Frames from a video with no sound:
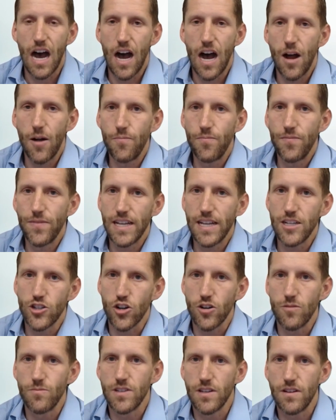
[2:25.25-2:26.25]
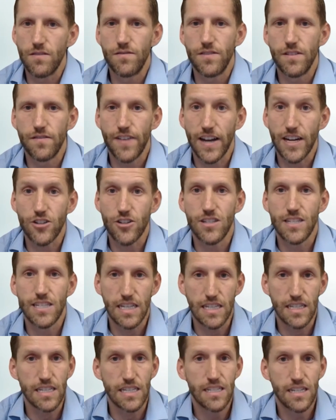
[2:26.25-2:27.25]
um, in terms of infectious
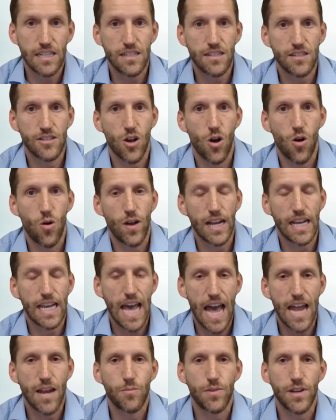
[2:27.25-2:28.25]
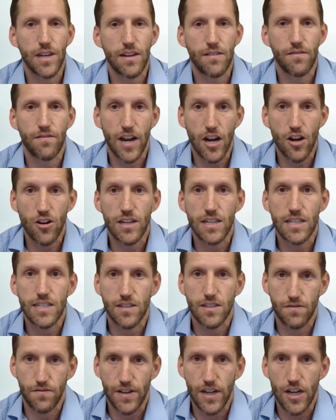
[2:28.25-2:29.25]
diseases. So It can be very
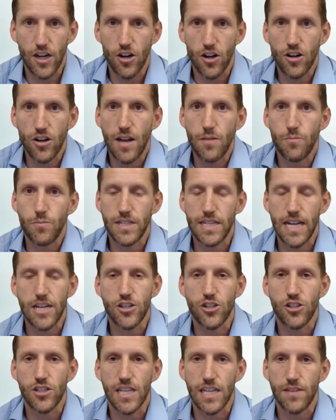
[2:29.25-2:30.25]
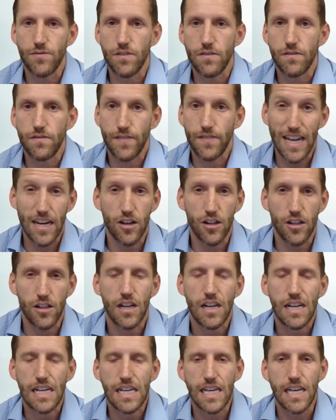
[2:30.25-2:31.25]
severe and potentially even
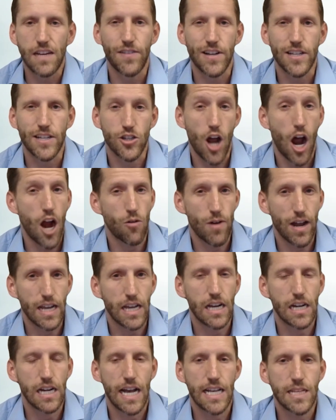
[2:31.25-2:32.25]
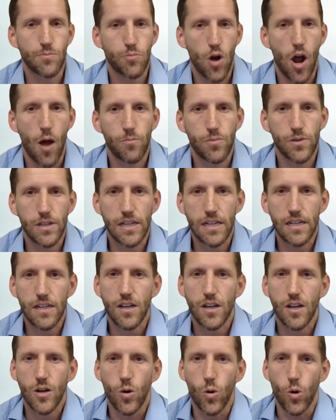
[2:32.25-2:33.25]
fatal if it's not recognized
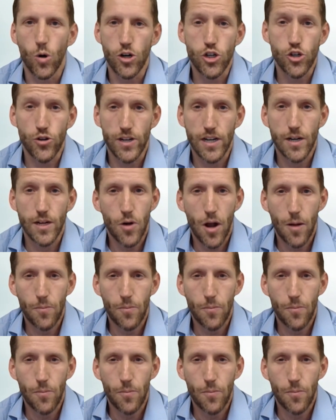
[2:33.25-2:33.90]
promptly or treated